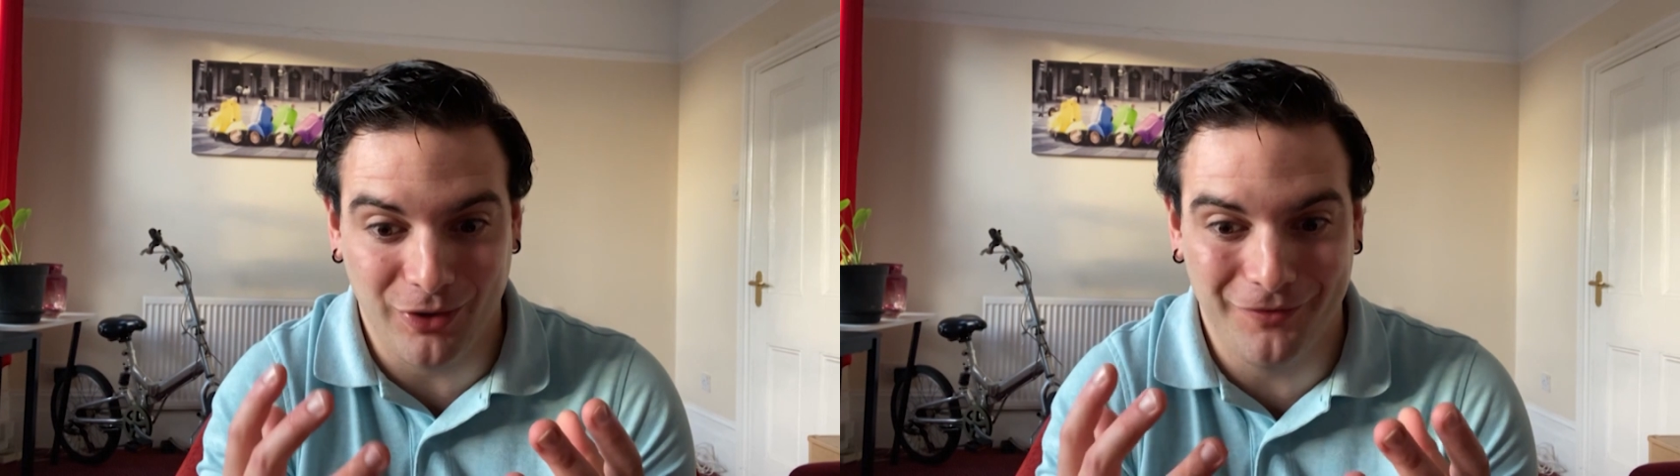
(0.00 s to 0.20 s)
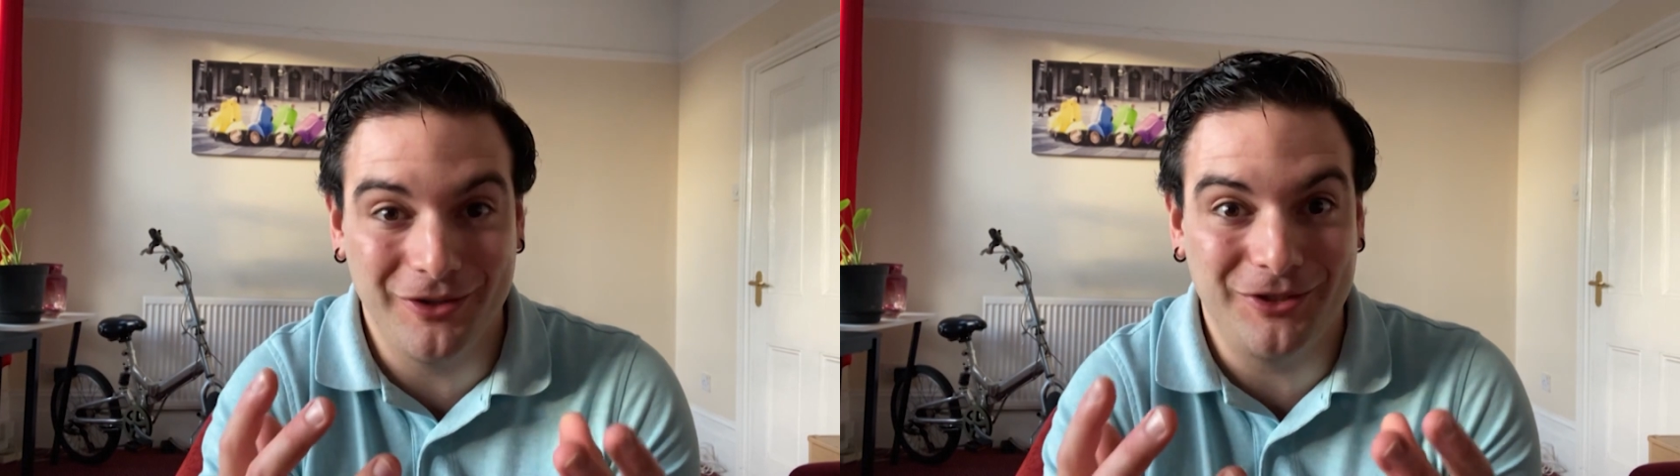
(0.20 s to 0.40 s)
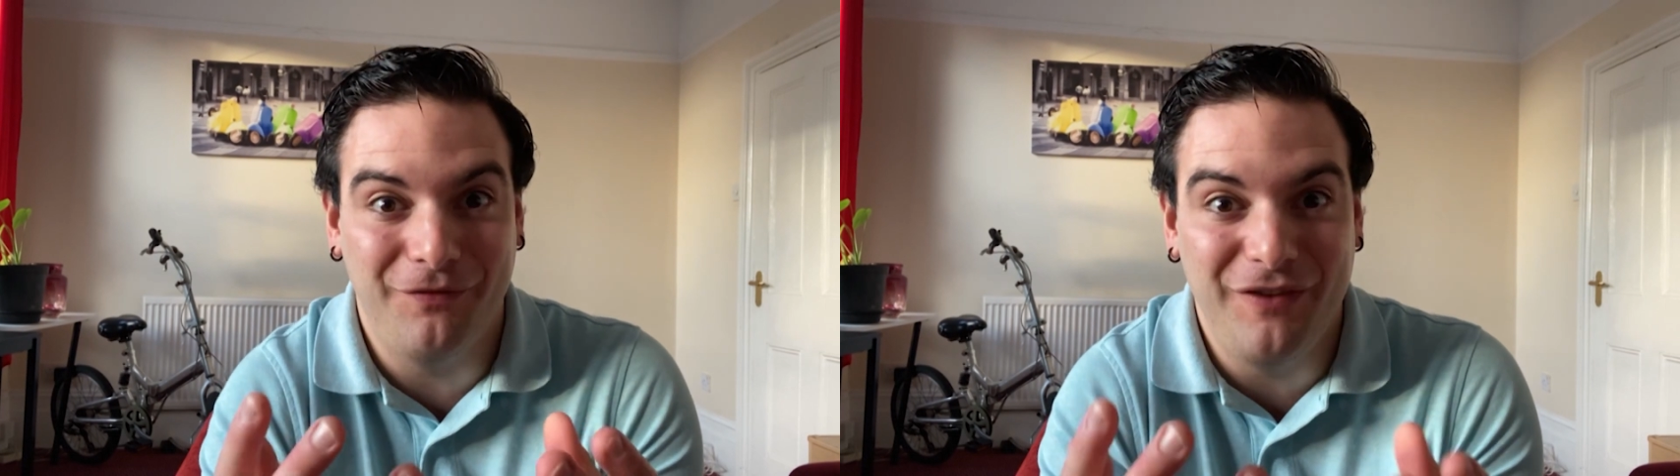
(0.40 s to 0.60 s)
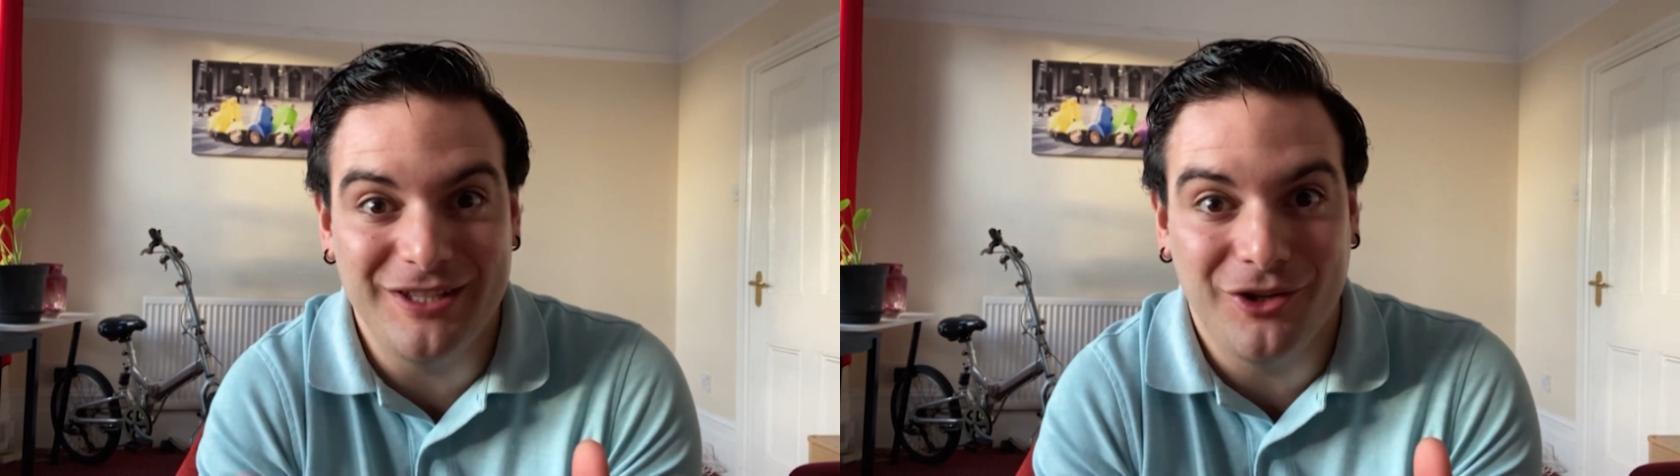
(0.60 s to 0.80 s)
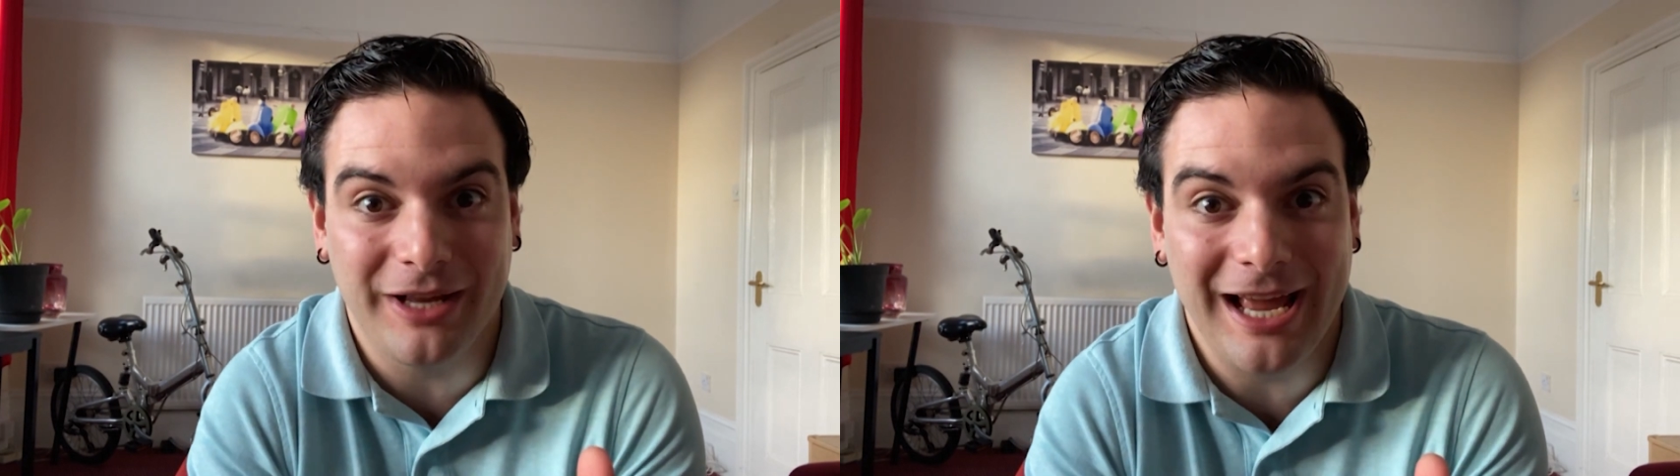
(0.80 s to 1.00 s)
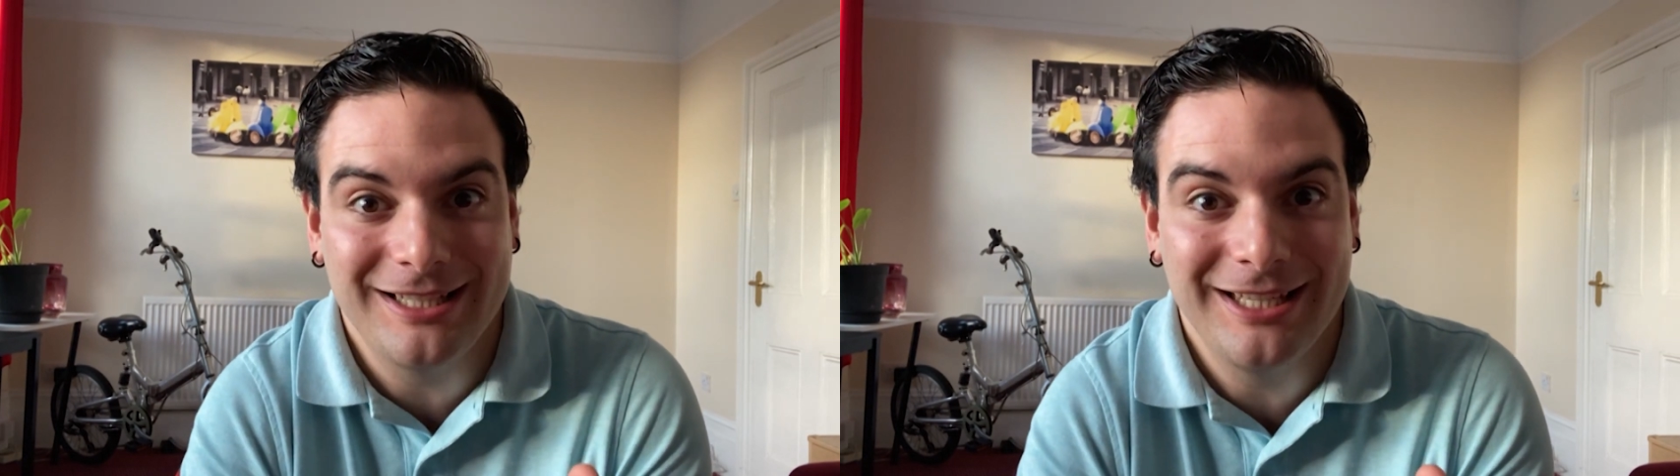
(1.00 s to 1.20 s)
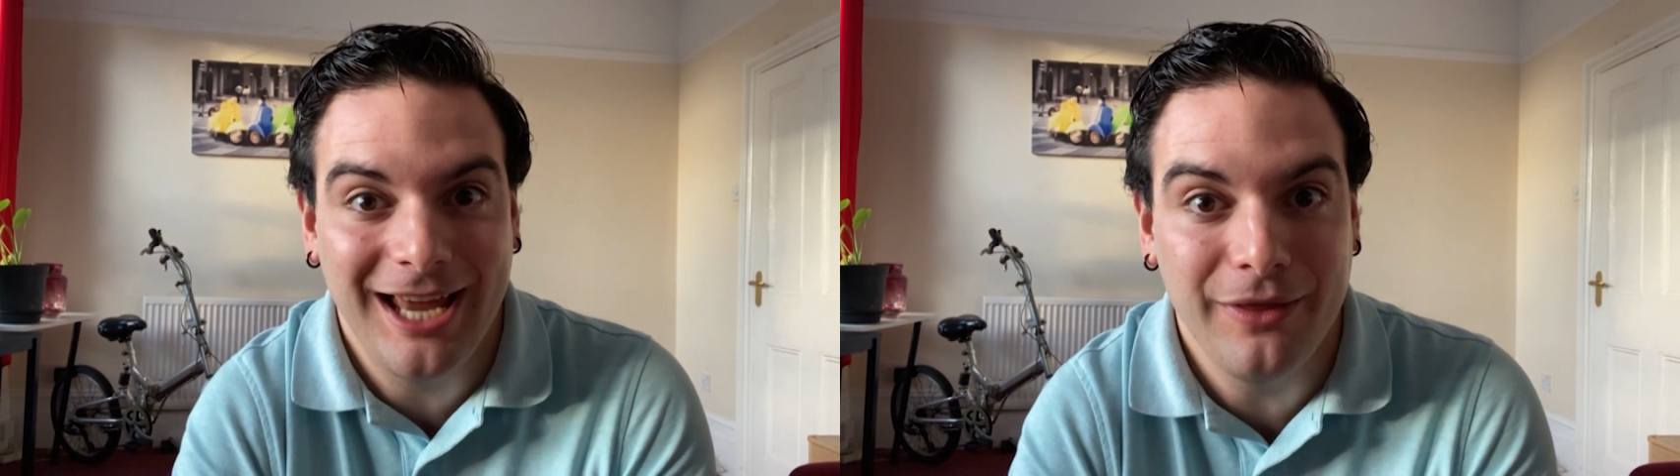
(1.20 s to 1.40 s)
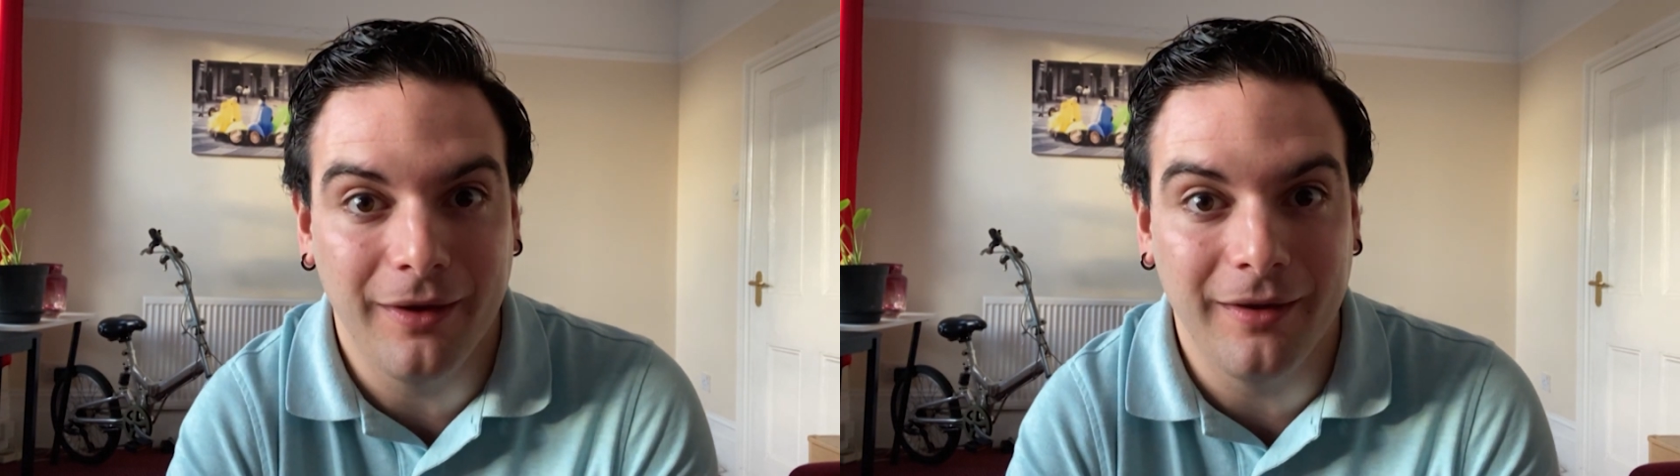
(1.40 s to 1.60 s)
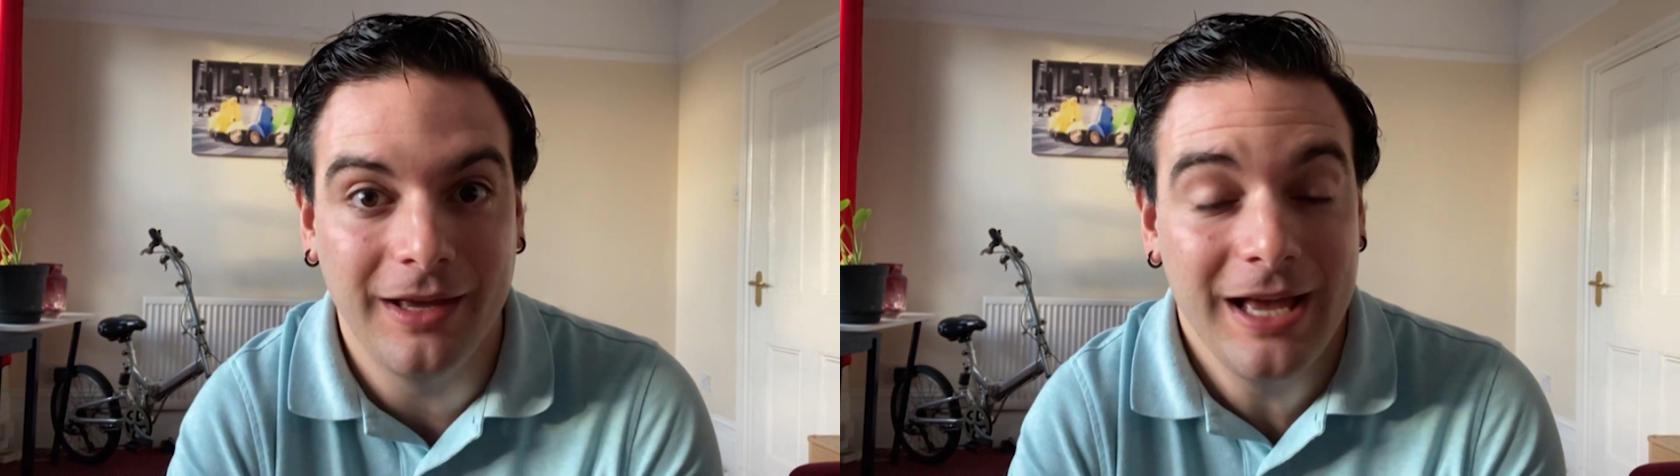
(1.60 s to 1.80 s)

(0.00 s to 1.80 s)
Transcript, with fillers: our first physical get-together.